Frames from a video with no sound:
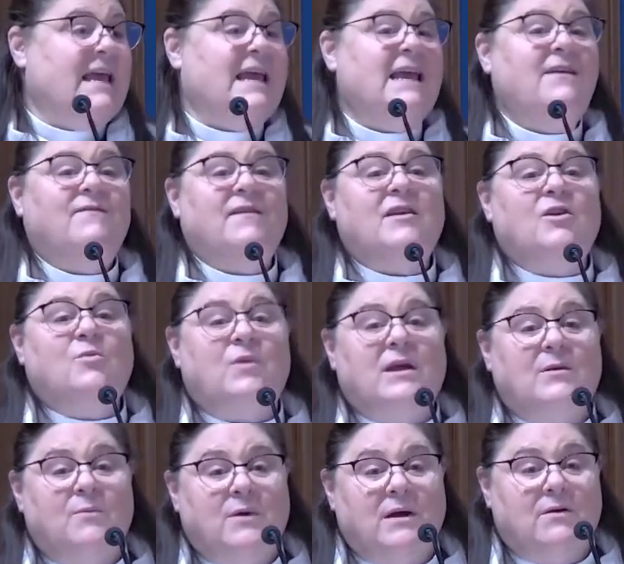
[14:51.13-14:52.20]
even
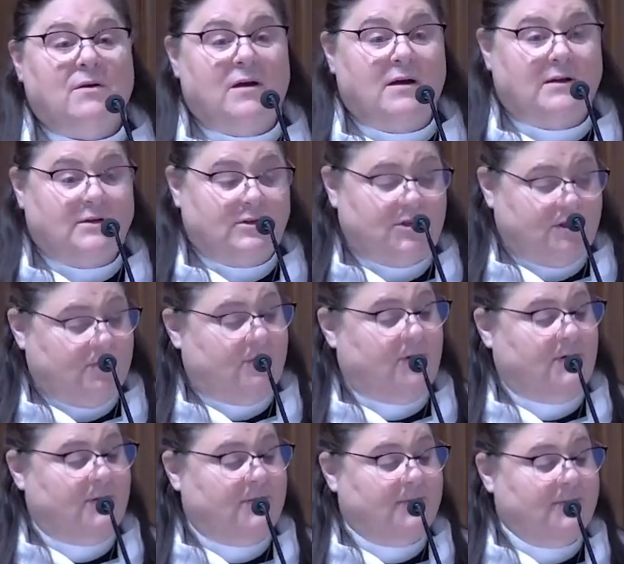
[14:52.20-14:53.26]
when we're
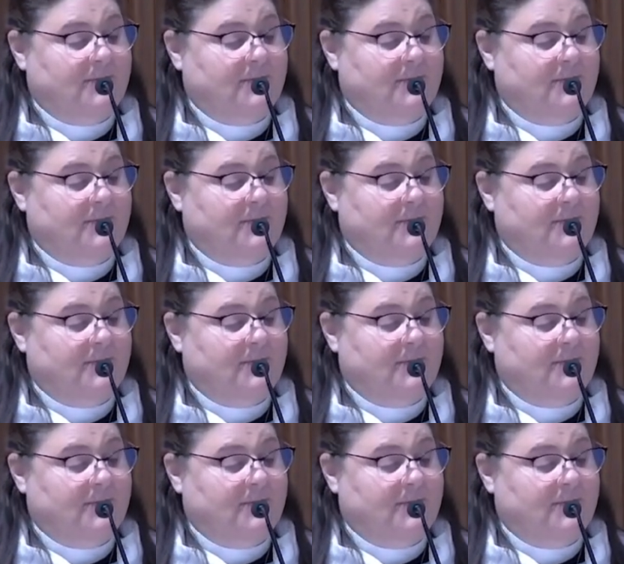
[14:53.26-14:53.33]
unsure.